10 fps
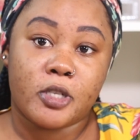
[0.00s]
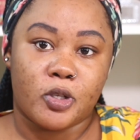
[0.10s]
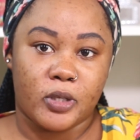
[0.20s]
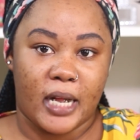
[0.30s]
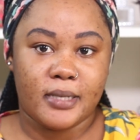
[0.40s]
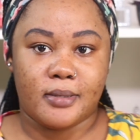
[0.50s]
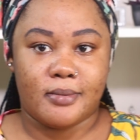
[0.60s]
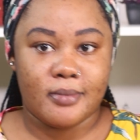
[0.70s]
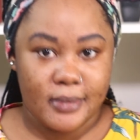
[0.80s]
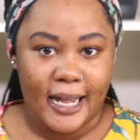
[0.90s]
So that's
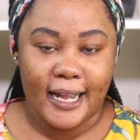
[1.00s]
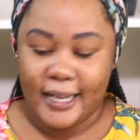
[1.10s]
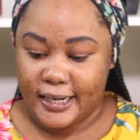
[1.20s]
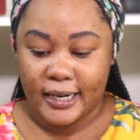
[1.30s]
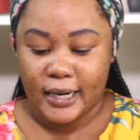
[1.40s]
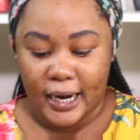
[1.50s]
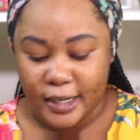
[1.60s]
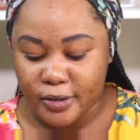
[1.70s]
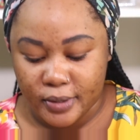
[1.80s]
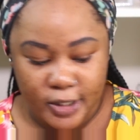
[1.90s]
that. And then I
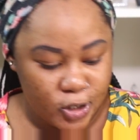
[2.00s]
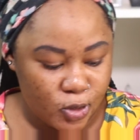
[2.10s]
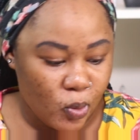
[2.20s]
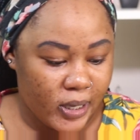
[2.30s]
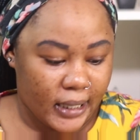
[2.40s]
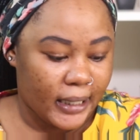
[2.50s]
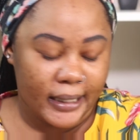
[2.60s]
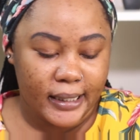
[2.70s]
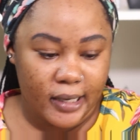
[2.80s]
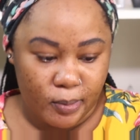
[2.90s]
literally just go ahead and
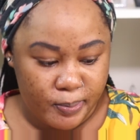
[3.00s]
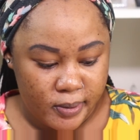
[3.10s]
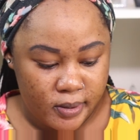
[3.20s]
clean it up.